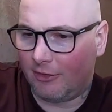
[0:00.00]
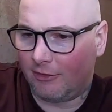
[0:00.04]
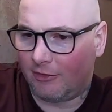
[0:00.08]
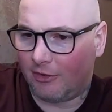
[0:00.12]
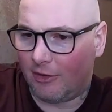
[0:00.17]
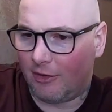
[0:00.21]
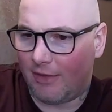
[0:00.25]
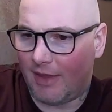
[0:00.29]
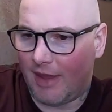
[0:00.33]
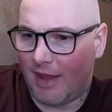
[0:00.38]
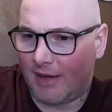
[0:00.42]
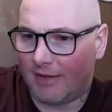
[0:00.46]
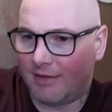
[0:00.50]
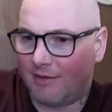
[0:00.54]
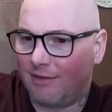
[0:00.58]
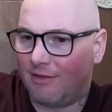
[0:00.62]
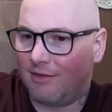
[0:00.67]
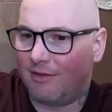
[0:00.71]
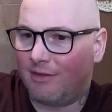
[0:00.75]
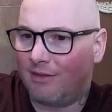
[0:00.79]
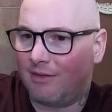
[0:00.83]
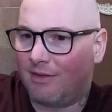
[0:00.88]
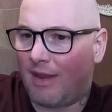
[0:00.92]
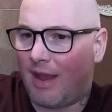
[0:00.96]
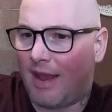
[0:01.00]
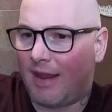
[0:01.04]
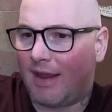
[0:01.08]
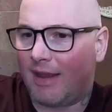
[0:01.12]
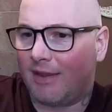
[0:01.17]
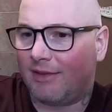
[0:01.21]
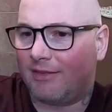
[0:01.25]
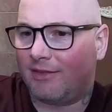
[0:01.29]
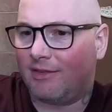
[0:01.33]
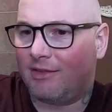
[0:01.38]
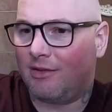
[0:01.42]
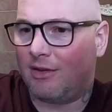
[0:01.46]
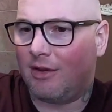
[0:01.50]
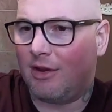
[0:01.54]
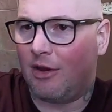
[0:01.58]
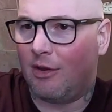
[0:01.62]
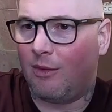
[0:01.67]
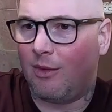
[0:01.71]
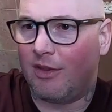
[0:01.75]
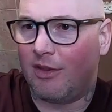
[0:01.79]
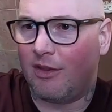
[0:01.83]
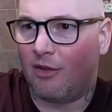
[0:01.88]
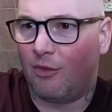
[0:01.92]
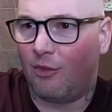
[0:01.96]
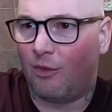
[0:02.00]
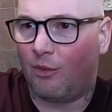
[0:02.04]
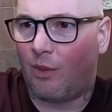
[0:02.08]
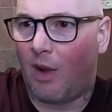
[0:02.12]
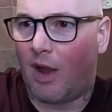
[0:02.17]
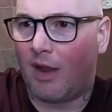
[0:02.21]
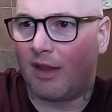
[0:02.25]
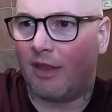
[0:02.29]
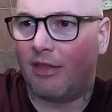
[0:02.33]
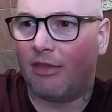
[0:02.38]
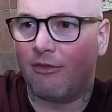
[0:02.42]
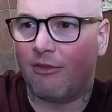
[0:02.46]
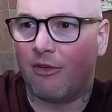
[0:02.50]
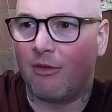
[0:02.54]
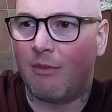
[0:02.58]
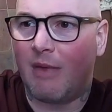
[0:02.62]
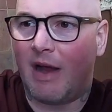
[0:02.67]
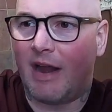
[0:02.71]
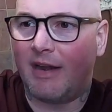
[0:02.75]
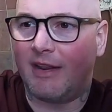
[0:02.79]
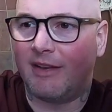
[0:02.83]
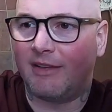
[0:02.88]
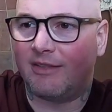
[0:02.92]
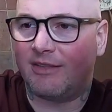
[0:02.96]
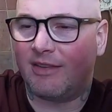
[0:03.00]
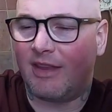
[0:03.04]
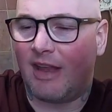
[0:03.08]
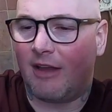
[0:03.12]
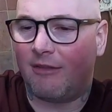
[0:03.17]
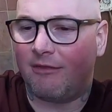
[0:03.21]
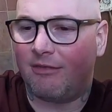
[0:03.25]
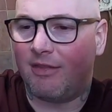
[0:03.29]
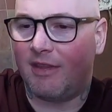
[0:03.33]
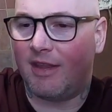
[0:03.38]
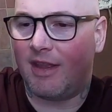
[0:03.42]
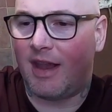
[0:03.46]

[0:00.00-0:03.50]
so that I guess, you know, when you're walking through mud and stuff,